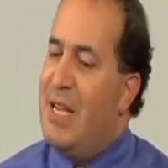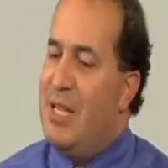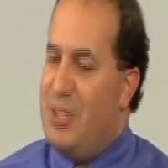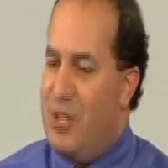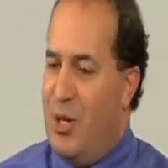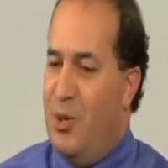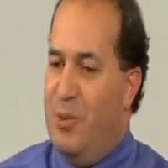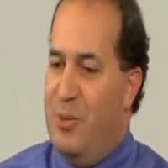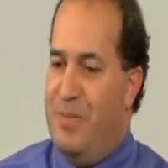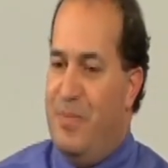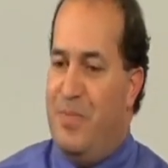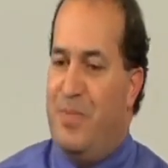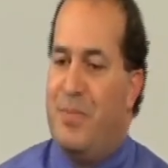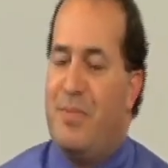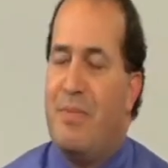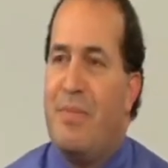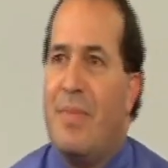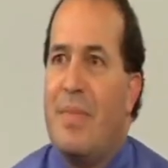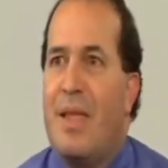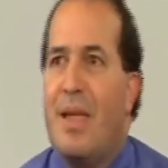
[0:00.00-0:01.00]
So,
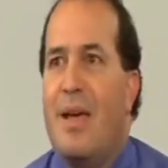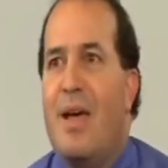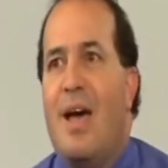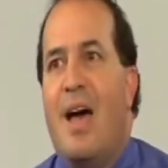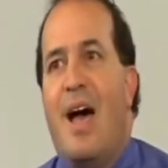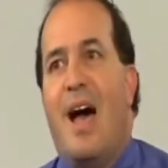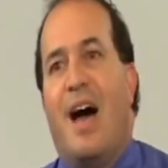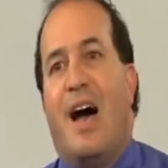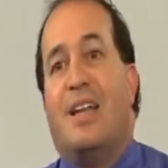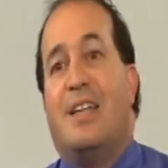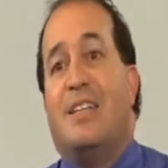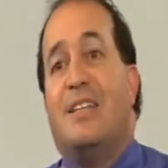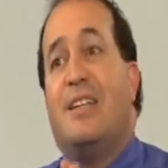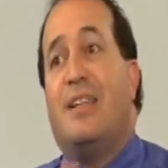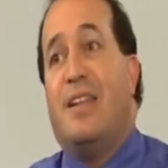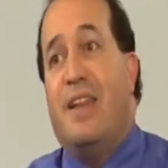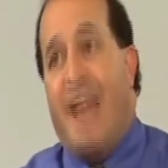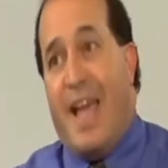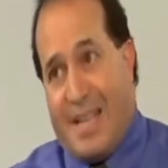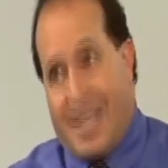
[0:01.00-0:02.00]

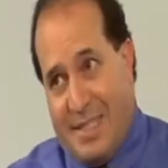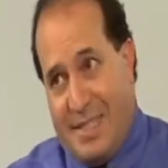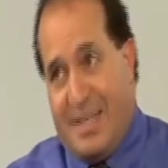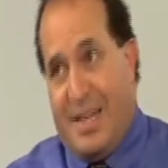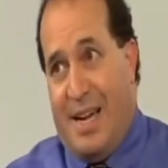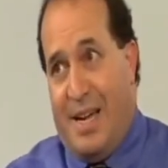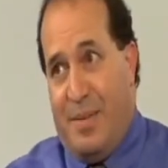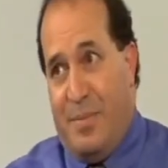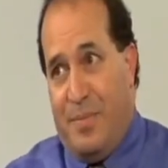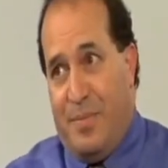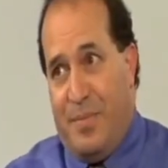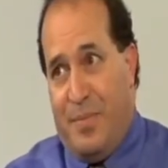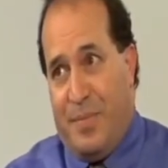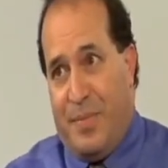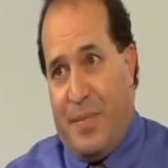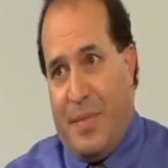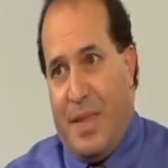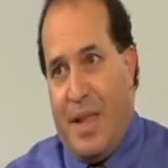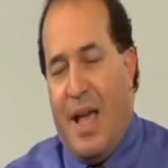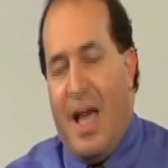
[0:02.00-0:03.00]
until next time,
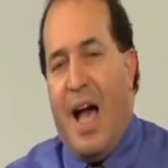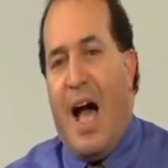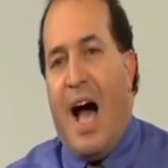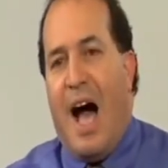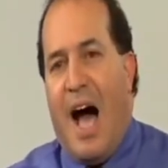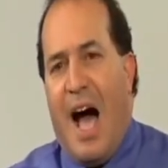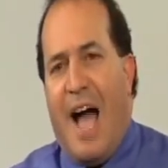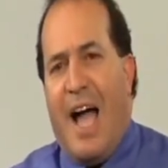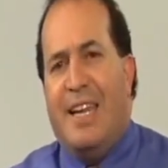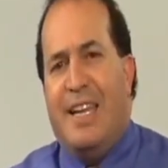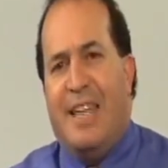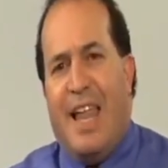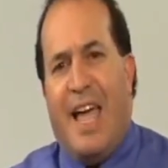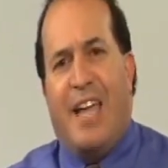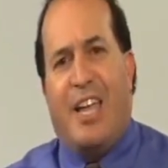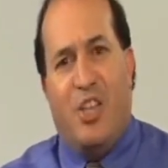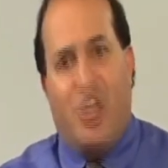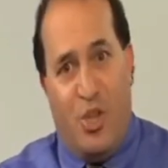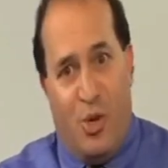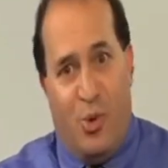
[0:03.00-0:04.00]
I'd
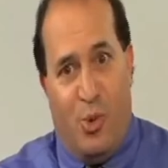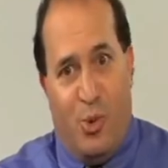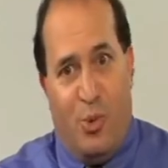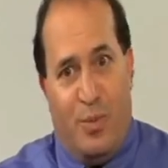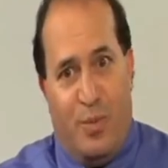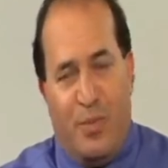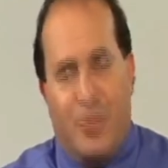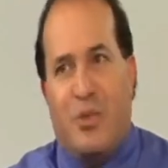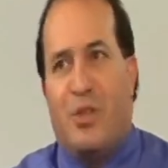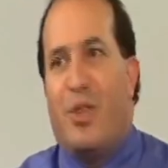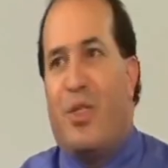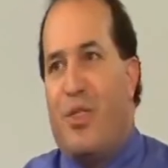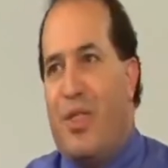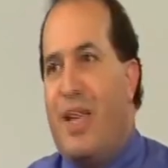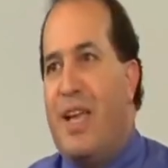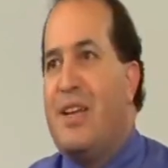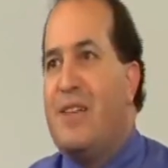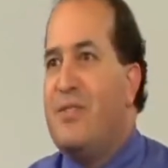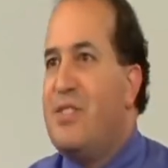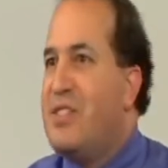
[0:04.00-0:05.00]
like you to
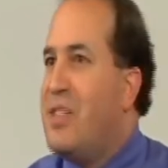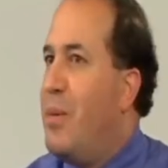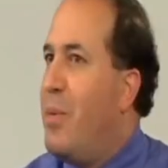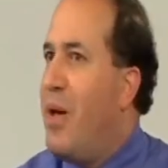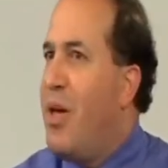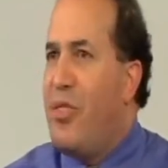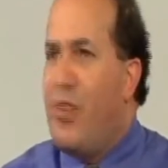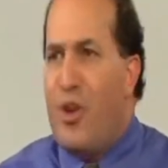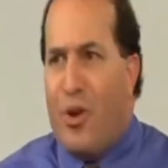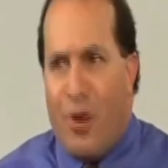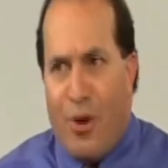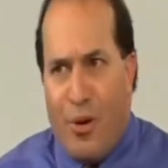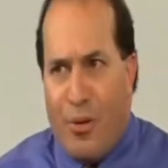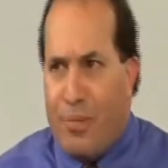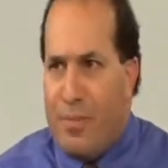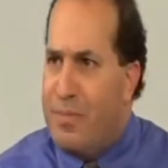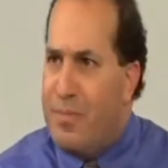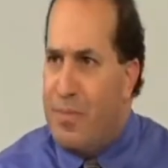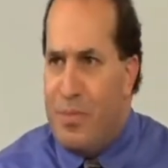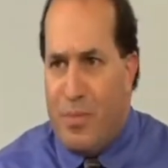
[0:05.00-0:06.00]
think of some other